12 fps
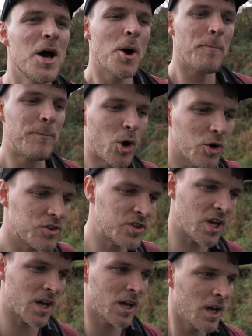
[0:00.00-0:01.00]

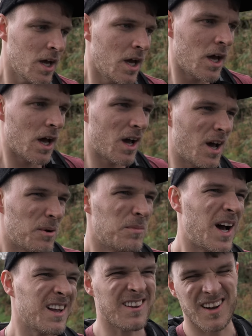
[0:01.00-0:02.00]
But I
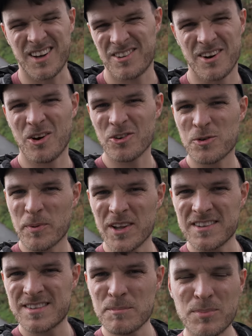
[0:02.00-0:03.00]
don't know, to put
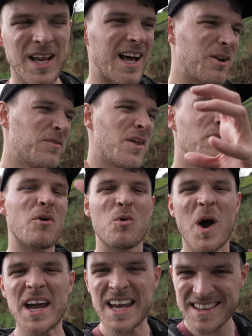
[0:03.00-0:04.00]
it simply, I love the
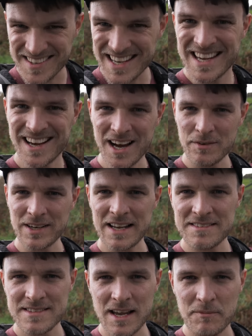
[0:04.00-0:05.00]
variety of
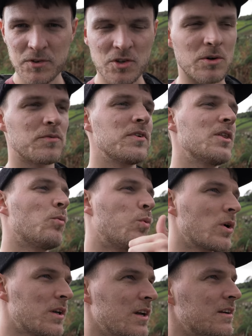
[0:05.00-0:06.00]
landscape photography, the
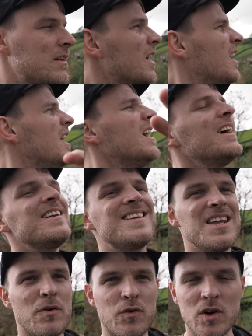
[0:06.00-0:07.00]
woodland,
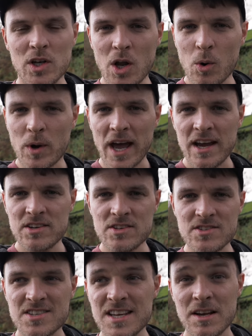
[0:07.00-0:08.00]
different
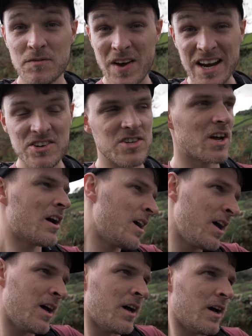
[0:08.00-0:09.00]
locations, the adventure
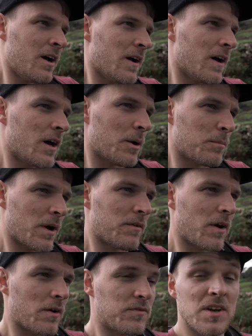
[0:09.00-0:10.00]

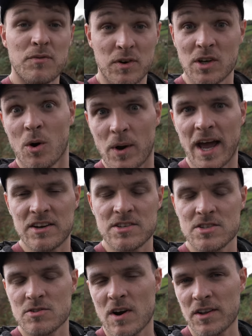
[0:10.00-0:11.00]
of different
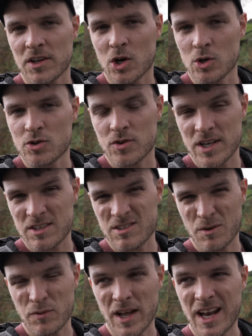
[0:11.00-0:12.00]
locations around the country and
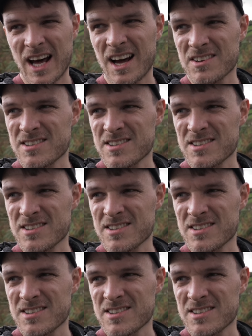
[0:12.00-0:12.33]
stuff like that.